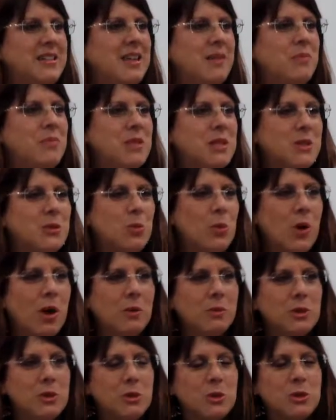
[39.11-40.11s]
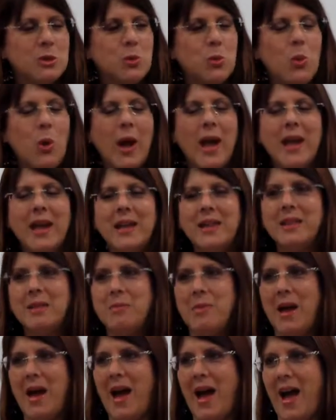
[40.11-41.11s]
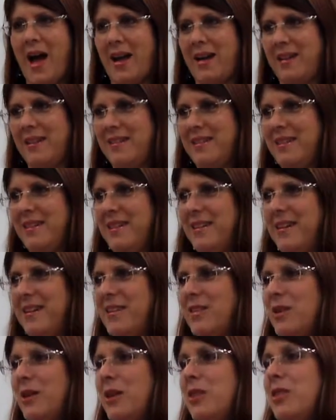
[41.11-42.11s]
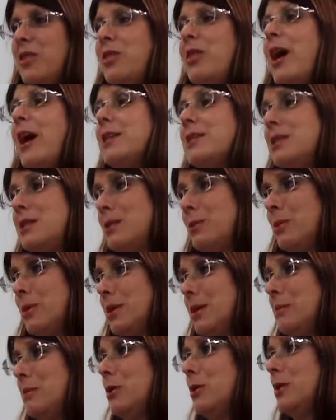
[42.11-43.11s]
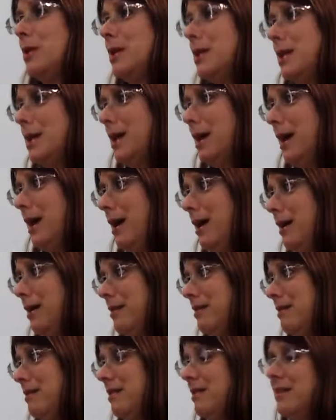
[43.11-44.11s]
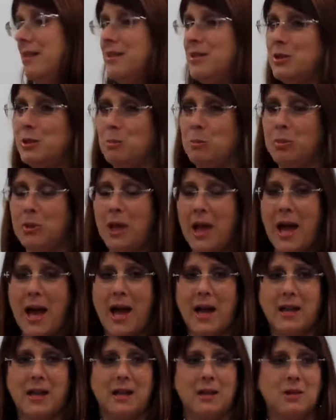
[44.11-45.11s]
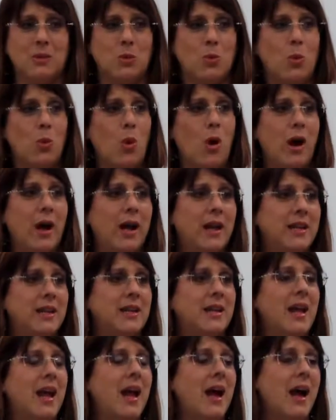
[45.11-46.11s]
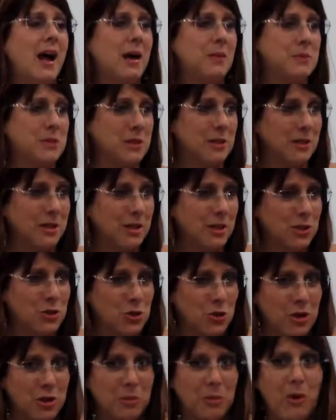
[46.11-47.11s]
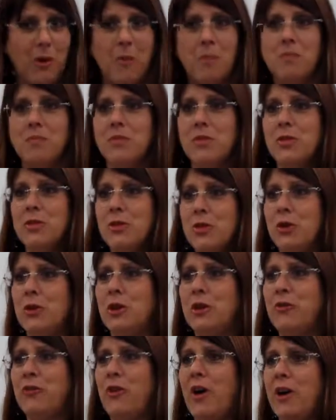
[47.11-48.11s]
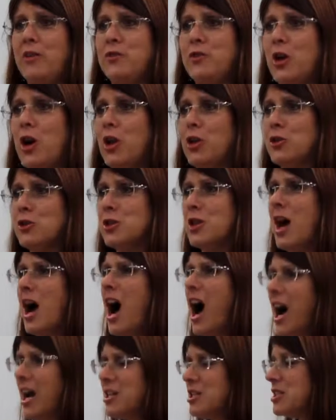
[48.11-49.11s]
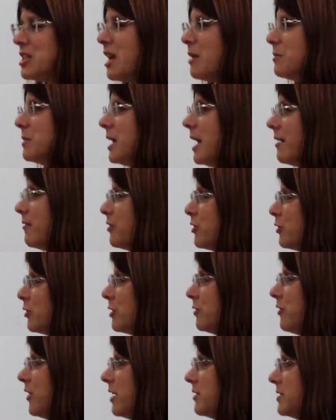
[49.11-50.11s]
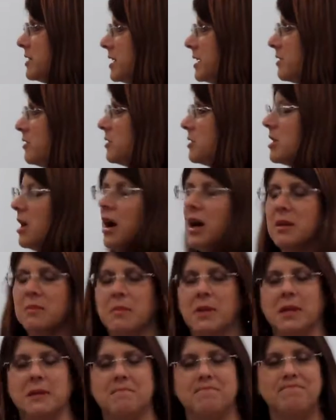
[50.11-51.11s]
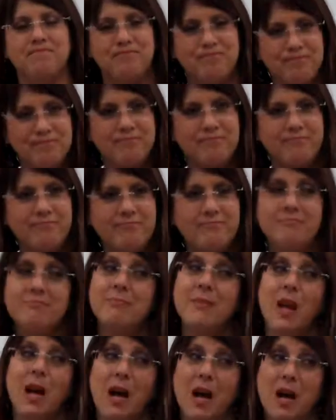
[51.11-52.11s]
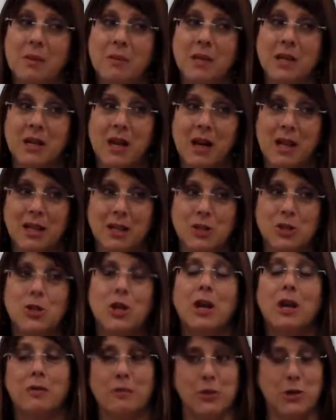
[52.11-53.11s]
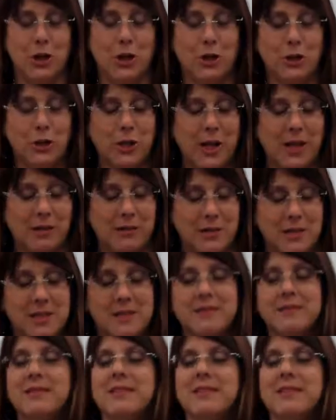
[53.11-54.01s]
except this one which was way in the back. But that's the one I'm going to get. Black and white and absolutely adorable. $35. I just happen to have 35 singles on me. I'm in college. Every dollar counts.